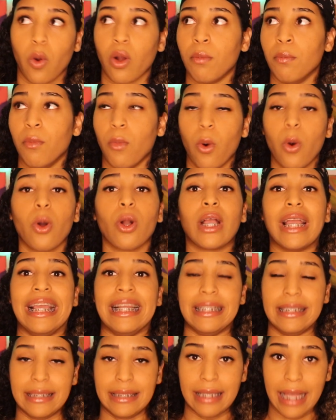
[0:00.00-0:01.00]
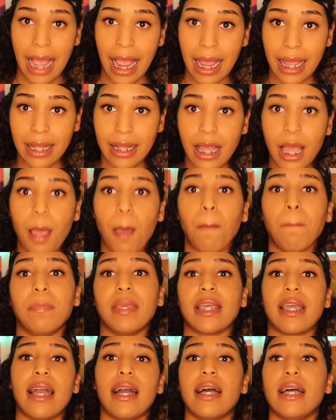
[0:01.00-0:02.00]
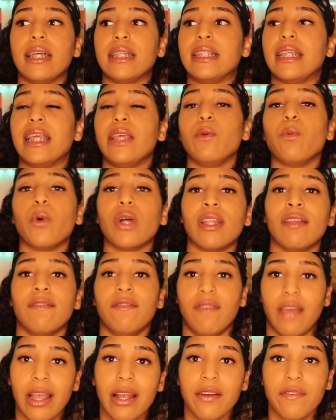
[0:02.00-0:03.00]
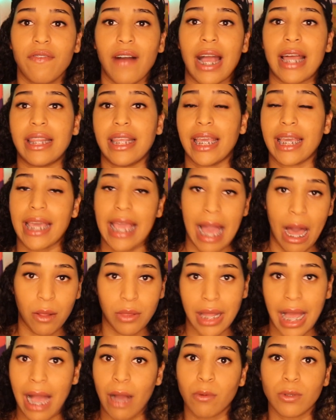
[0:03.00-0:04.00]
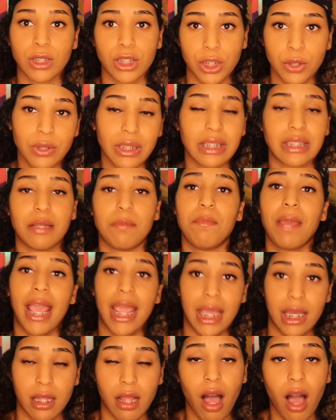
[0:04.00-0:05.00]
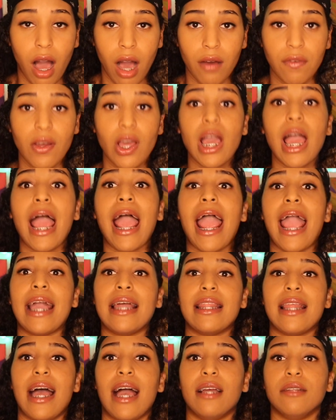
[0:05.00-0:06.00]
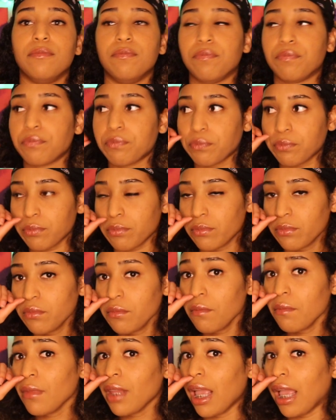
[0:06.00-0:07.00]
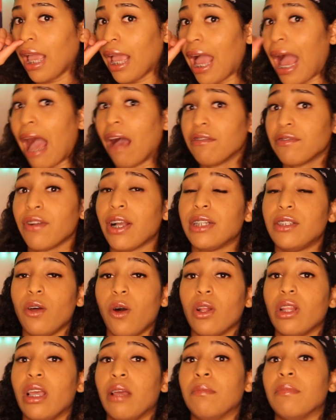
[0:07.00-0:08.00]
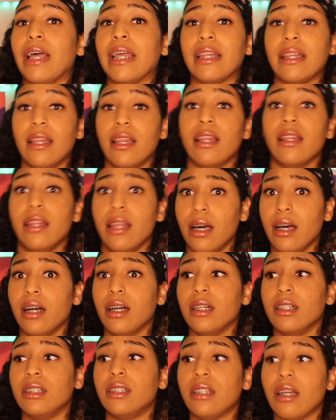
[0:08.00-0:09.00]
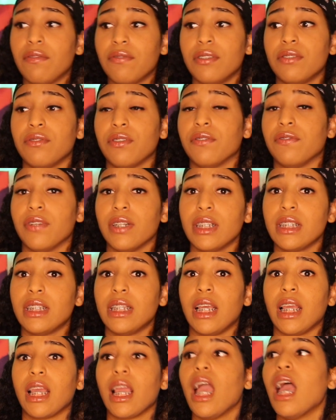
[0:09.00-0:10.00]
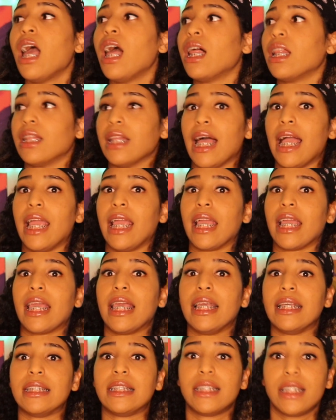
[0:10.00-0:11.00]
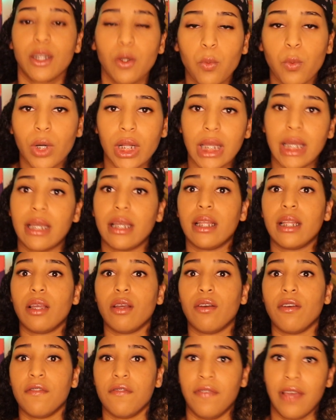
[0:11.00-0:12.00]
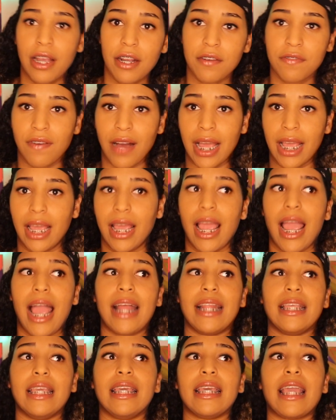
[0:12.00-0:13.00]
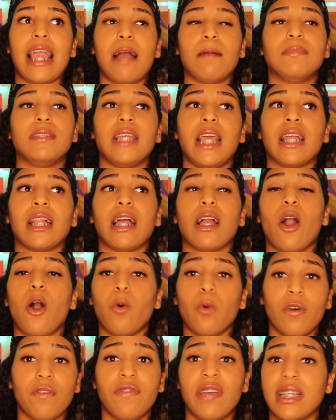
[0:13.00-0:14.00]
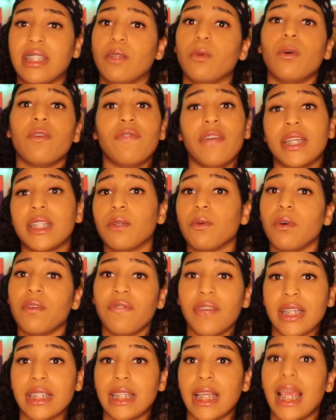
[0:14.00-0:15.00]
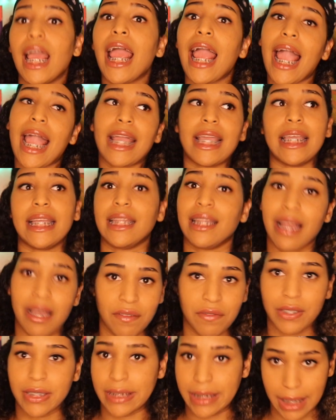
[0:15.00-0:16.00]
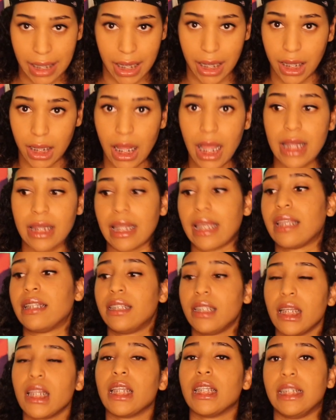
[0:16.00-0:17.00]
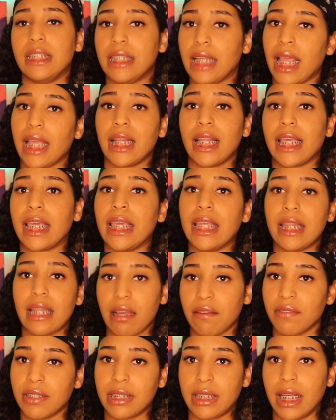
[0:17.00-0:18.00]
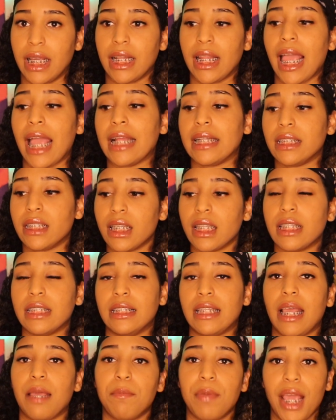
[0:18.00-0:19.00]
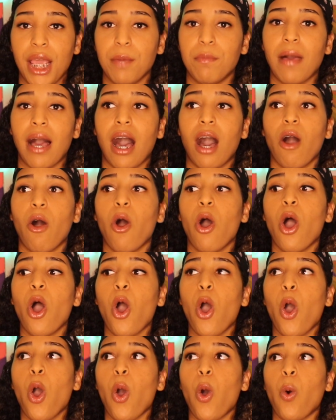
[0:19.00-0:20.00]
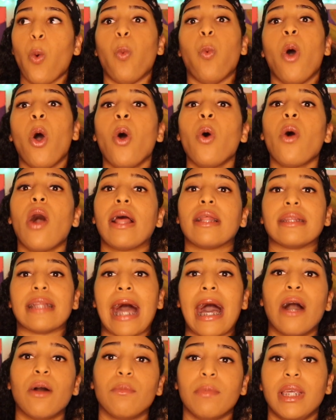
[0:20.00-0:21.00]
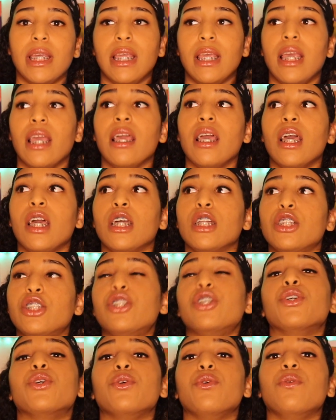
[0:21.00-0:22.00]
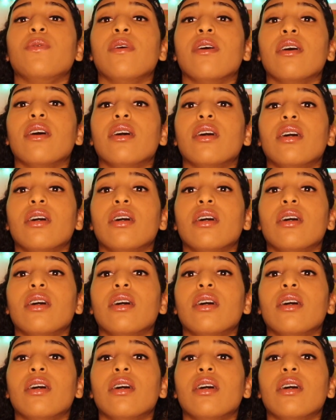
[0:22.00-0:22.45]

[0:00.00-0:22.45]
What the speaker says: or more in debt because he wouldn't verify the account that I was using to pay it off. And then after I told him like the stuff is reversing, like he still wouldn't verify it, and he kept saying like, oh, we'll fix it, we'll fix it, we'll fix it, and he never did. Like, to this day, like he never did. And to this day, PayPal won't allow me to